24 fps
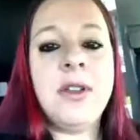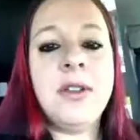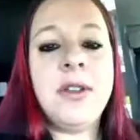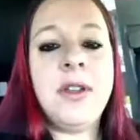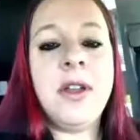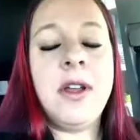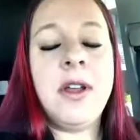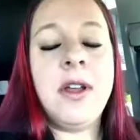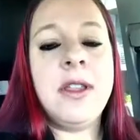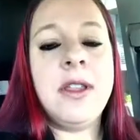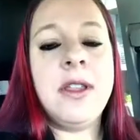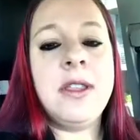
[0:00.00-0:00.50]

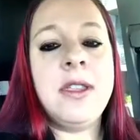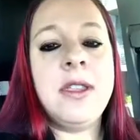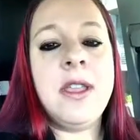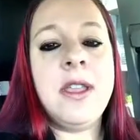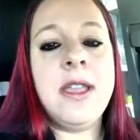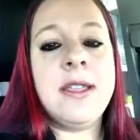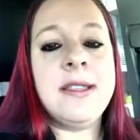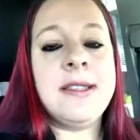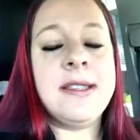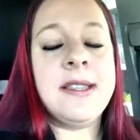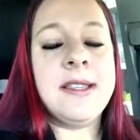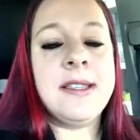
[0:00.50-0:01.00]
on a
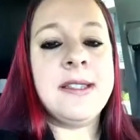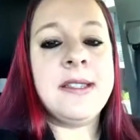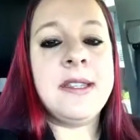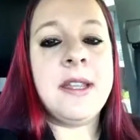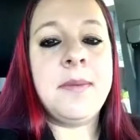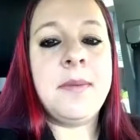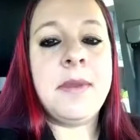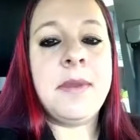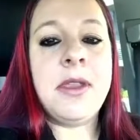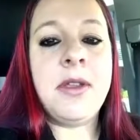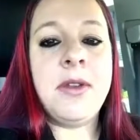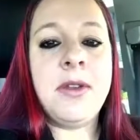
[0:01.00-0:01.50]
system and
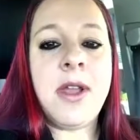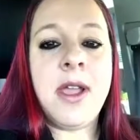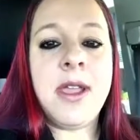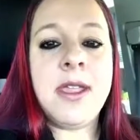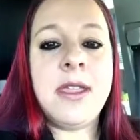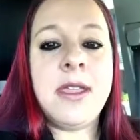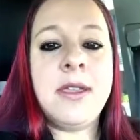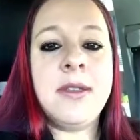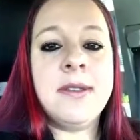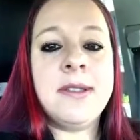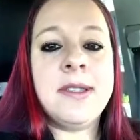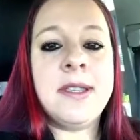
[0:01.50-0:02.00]
you're not
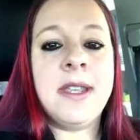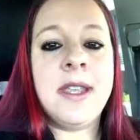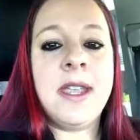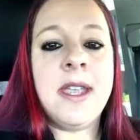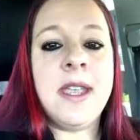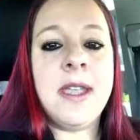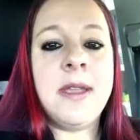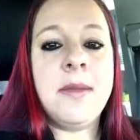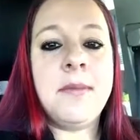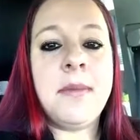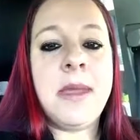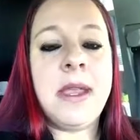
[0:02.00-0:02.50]
using it,
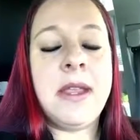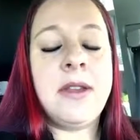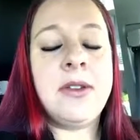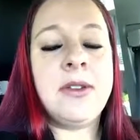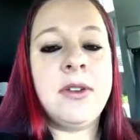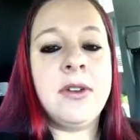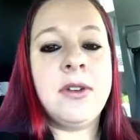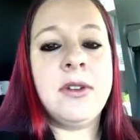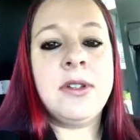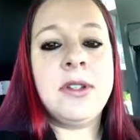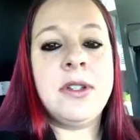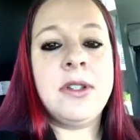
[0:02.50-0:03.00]
make sure
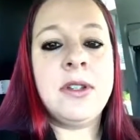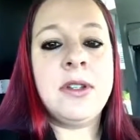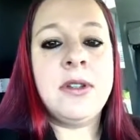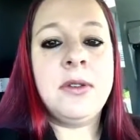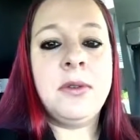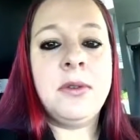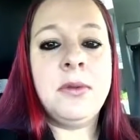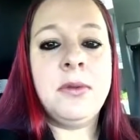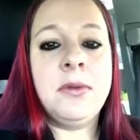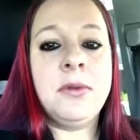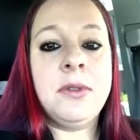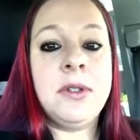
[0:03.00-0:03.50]
to
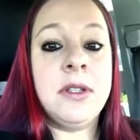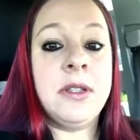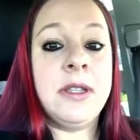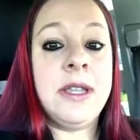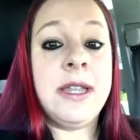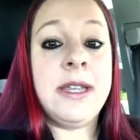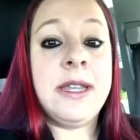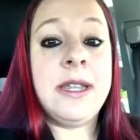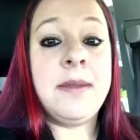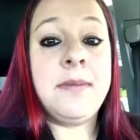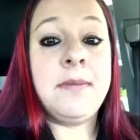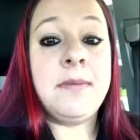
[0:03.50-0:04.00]
delete it,
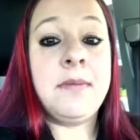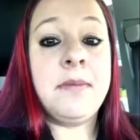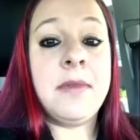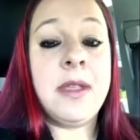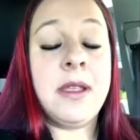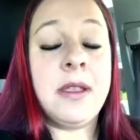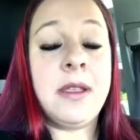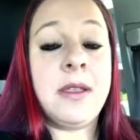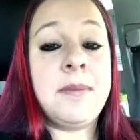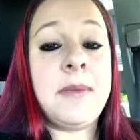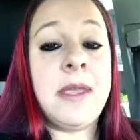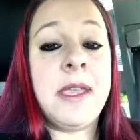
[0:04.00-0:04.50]

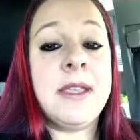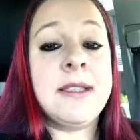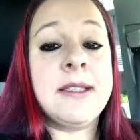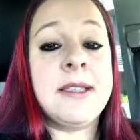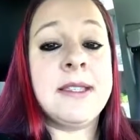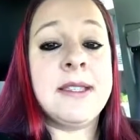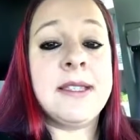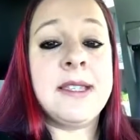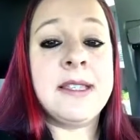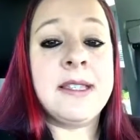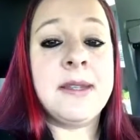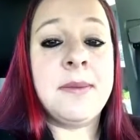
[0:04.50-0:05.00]
because the
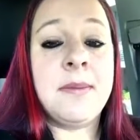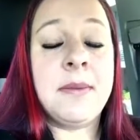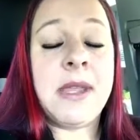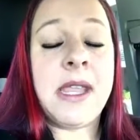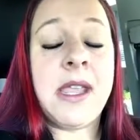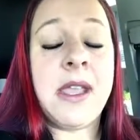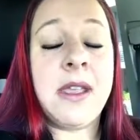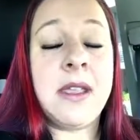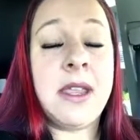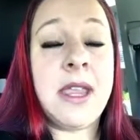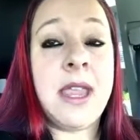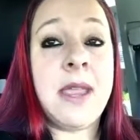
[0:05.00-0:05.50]
system
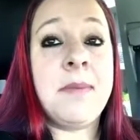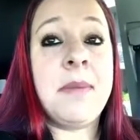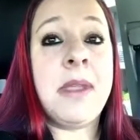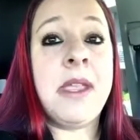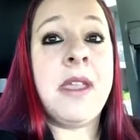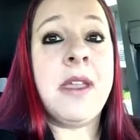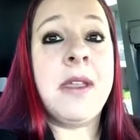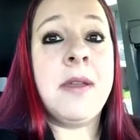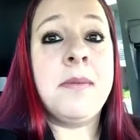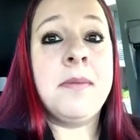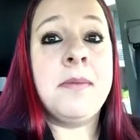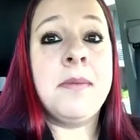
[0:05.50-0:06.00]
can
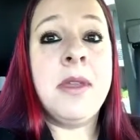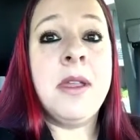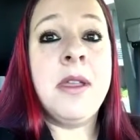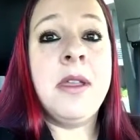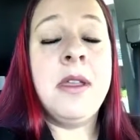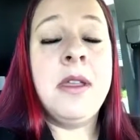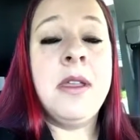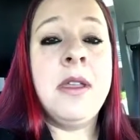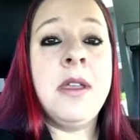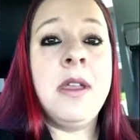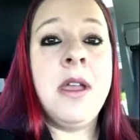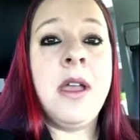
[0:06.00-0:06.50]
become
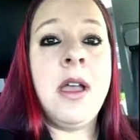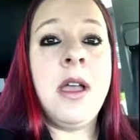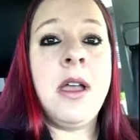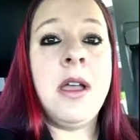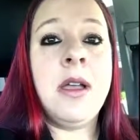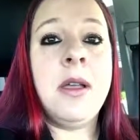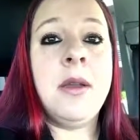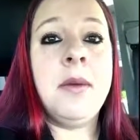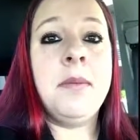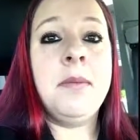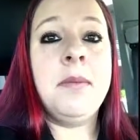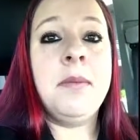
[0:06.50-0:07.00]

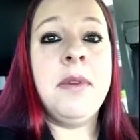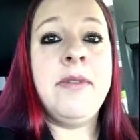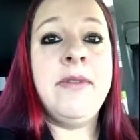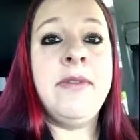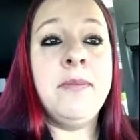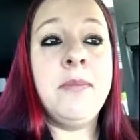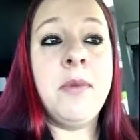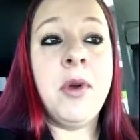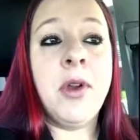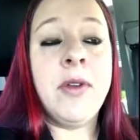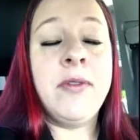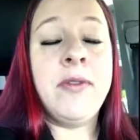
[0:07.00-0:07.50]
um,
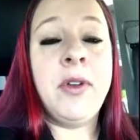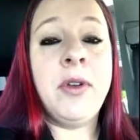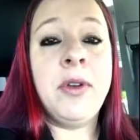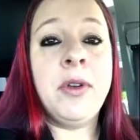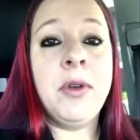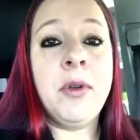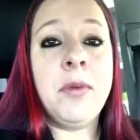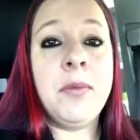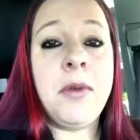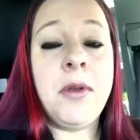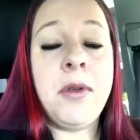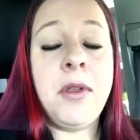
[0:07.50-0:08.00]
more
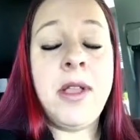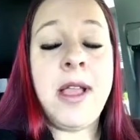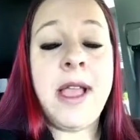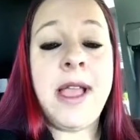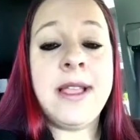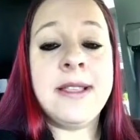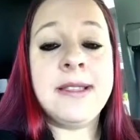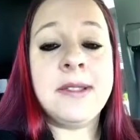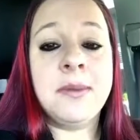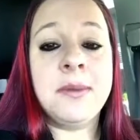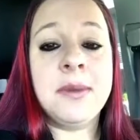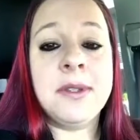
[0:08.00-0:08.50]
vulnerable as a
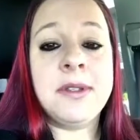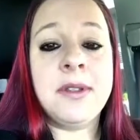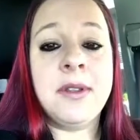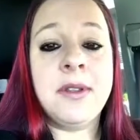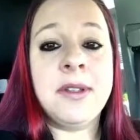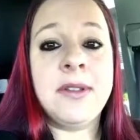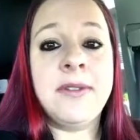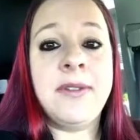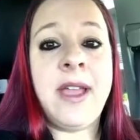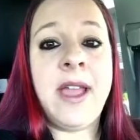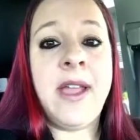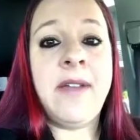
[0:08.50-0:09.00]
result of
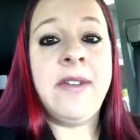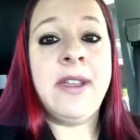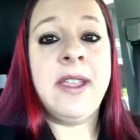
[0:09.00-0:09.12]
having it